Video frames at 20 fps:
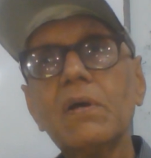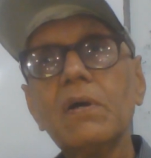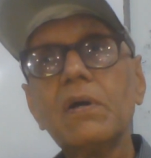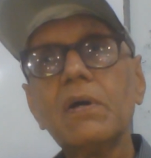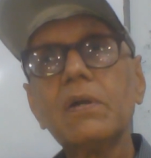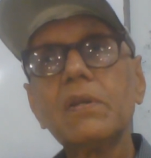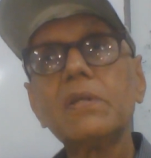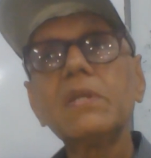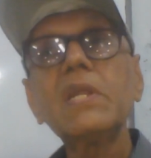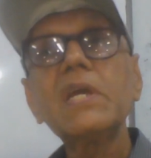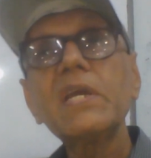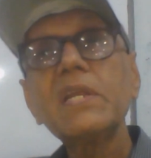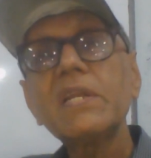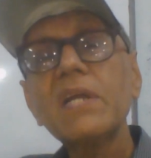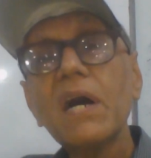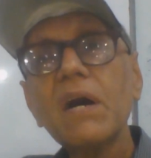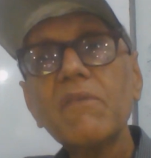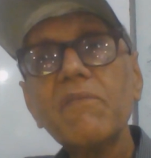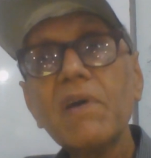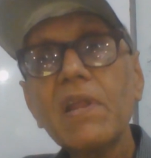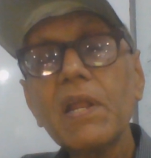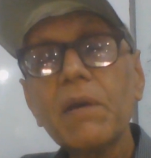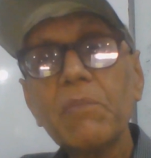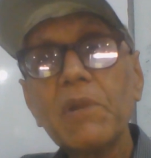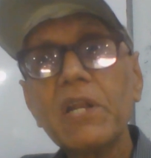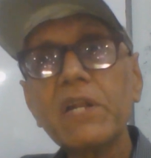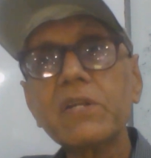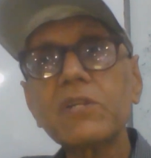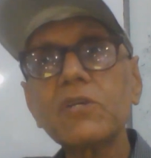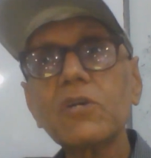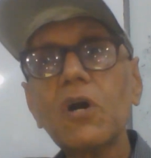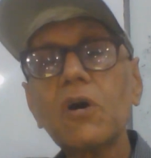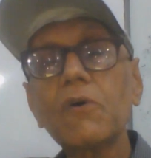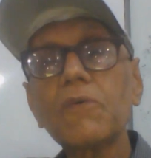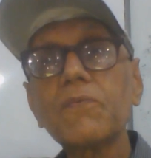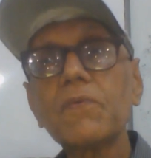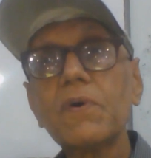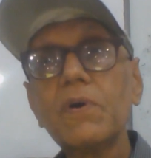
need availability of